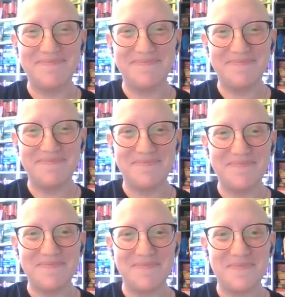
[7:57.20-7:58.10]

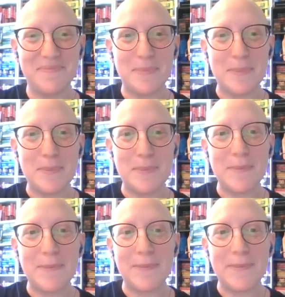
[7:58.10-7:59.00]

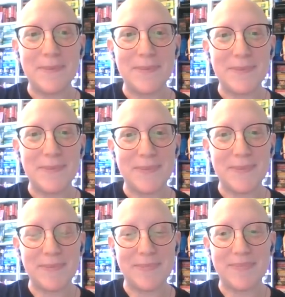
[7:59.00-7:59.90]

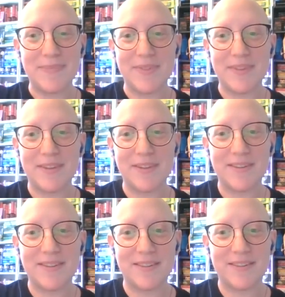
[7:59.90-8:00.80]

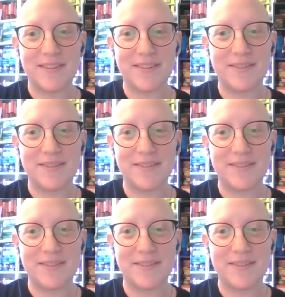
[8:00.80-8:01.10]
(not speaking)